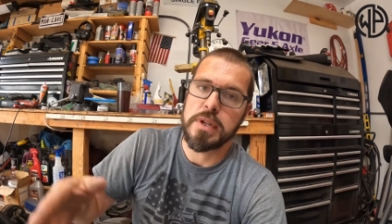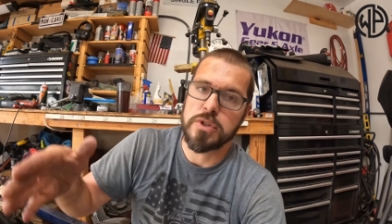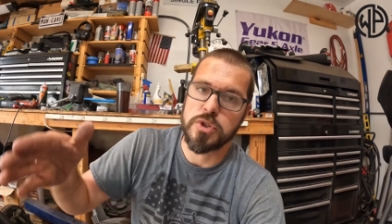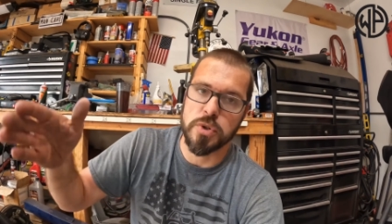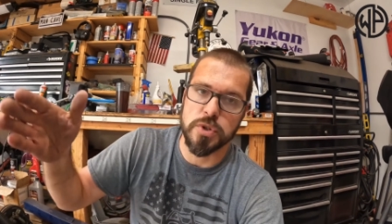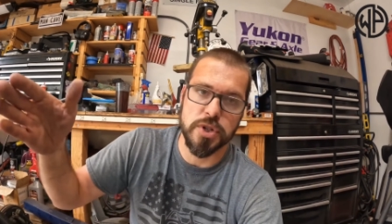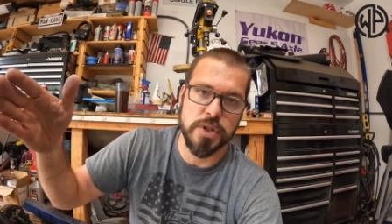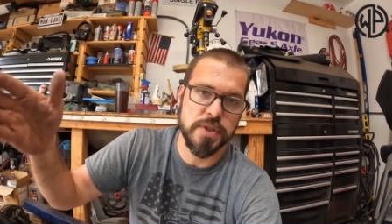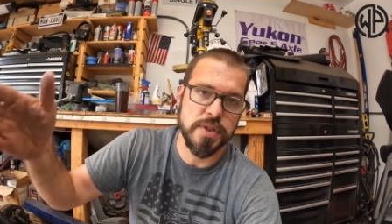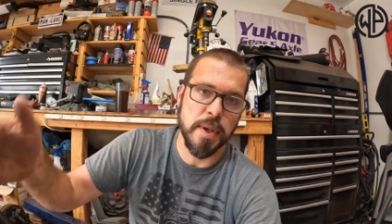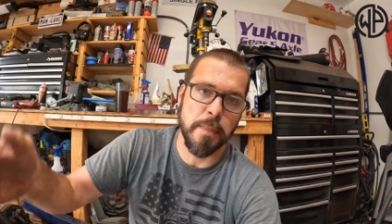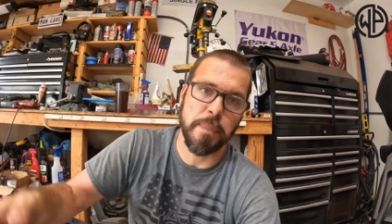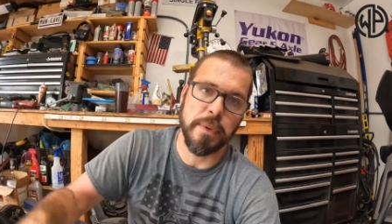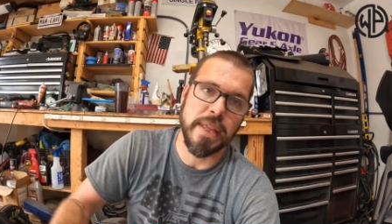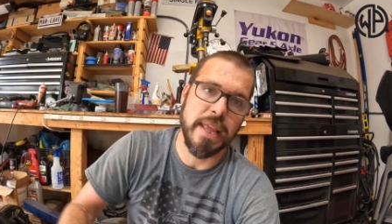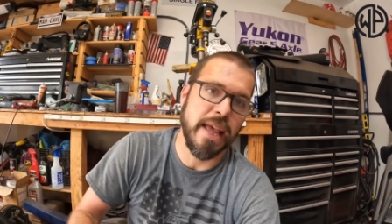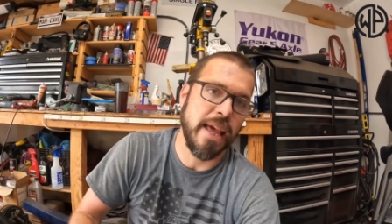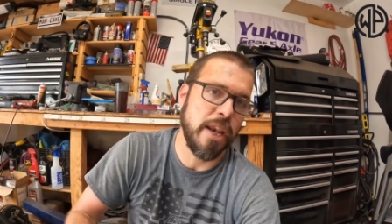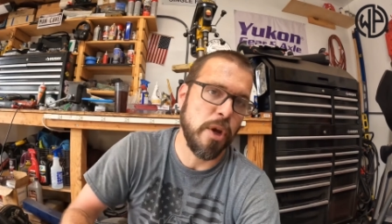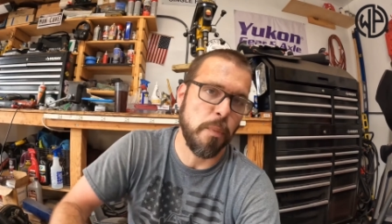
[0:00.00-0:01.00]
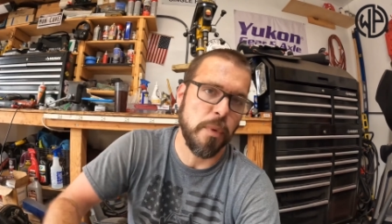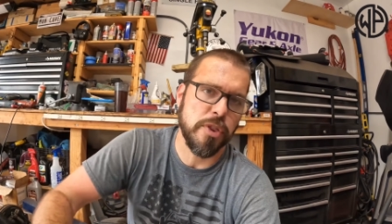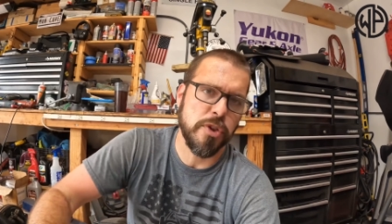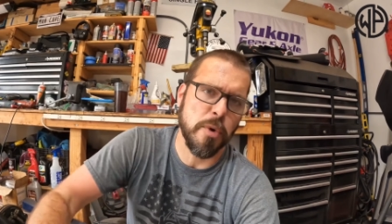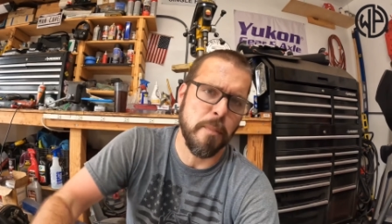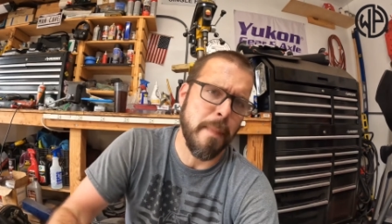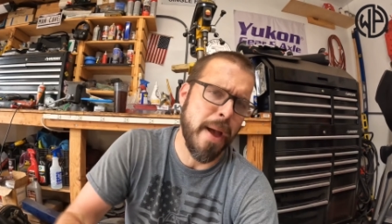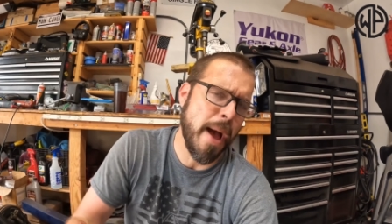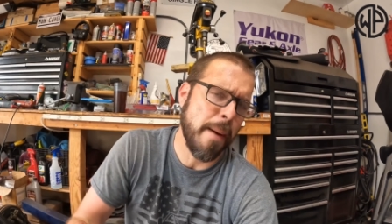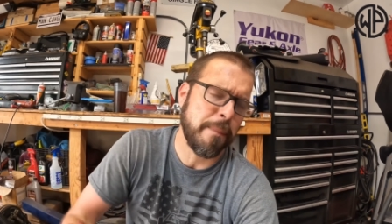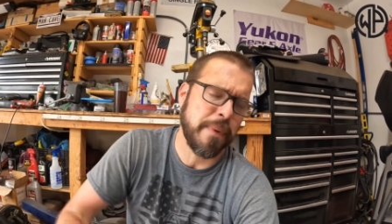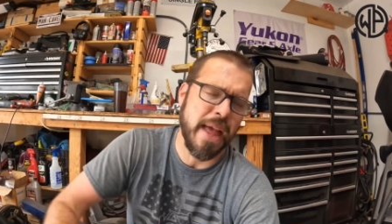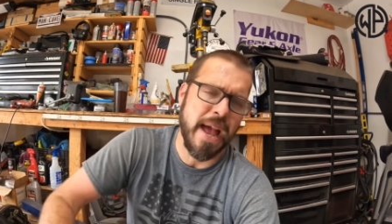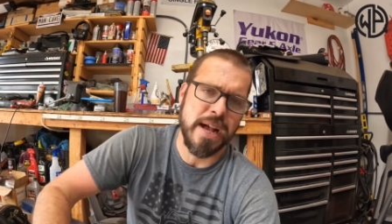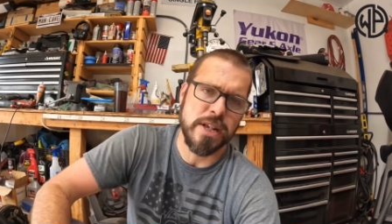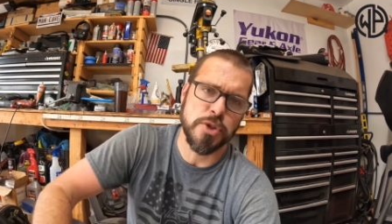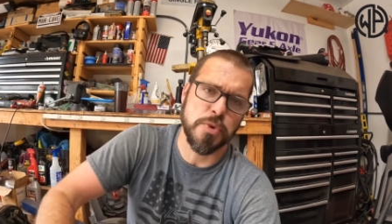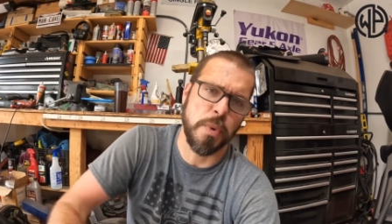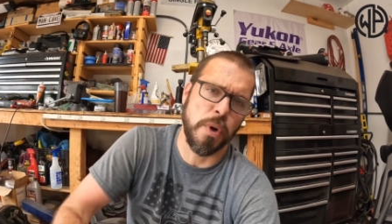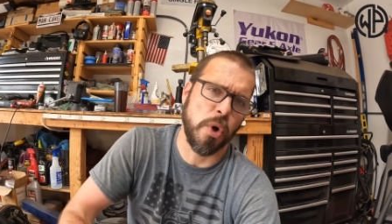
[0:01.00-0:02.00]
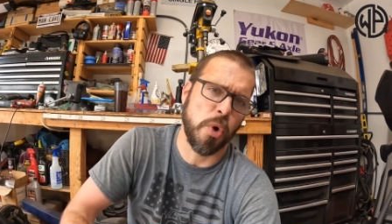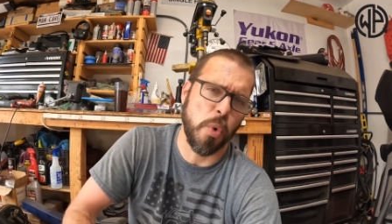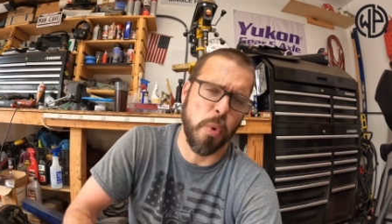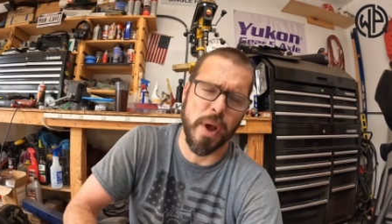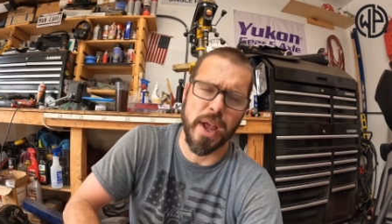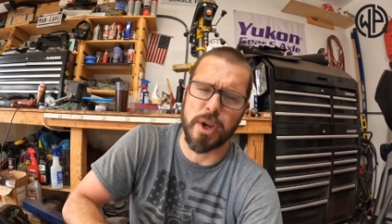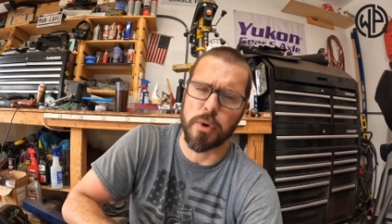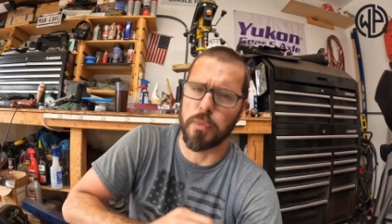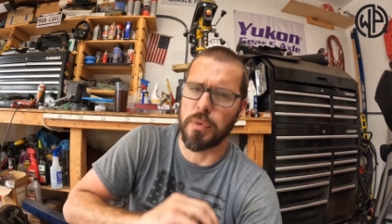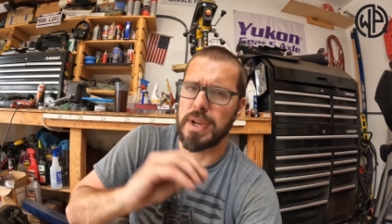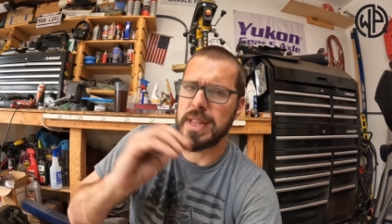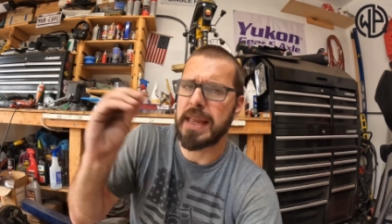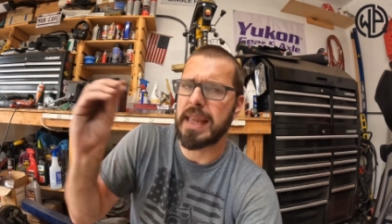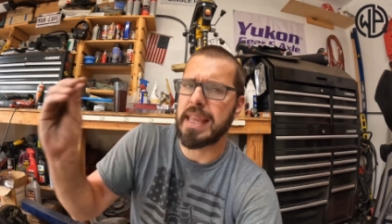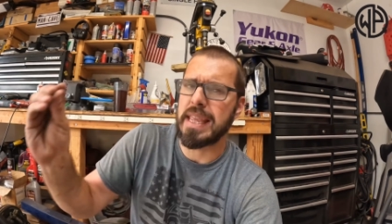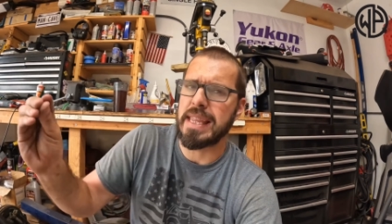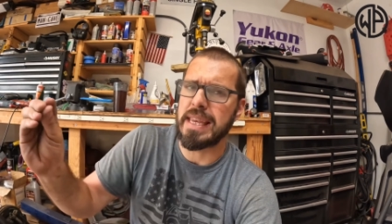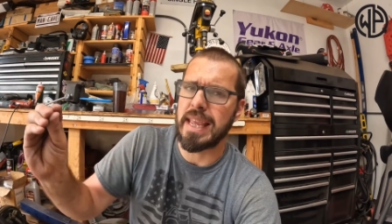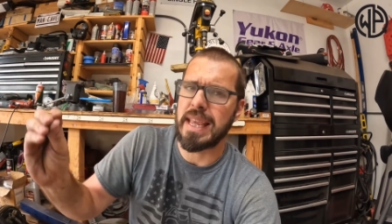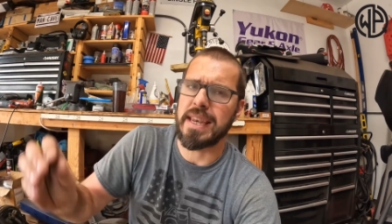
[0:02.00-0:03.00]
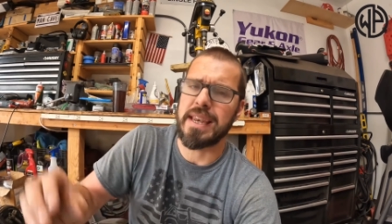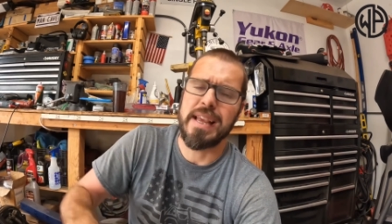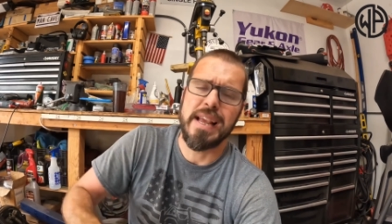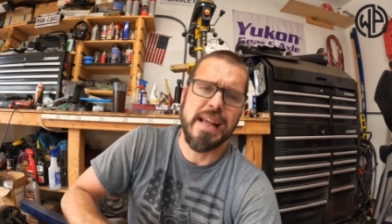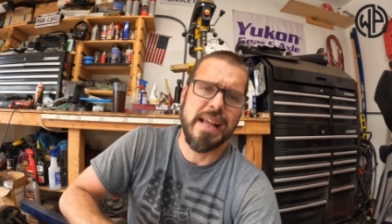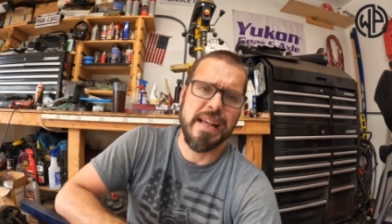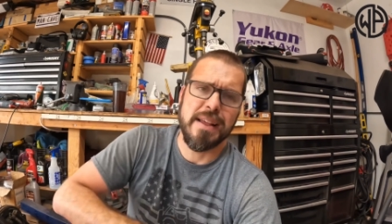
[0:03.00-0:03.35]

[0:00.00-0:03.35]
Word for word: So just simply hit it with your map gas real quick, reheat it,